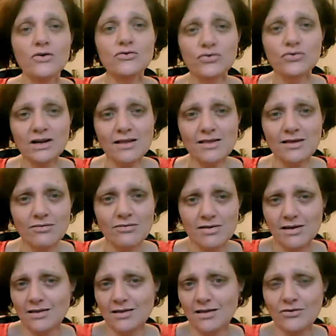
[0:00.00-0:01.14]
Treat it
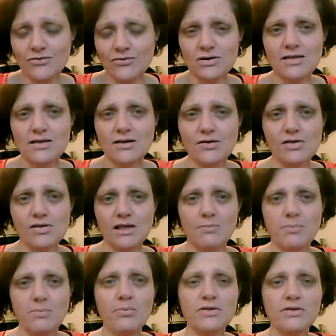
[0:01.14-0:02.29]
seriously, and they'll treat it seriously.
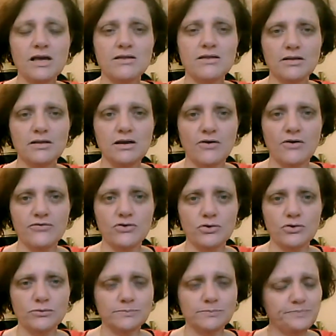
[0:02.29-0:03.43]
People take their lead off
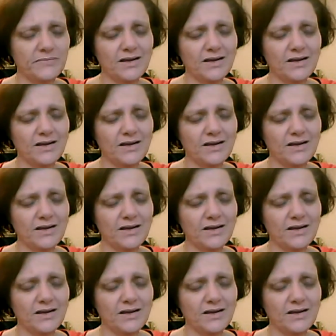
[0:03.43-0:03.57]
you.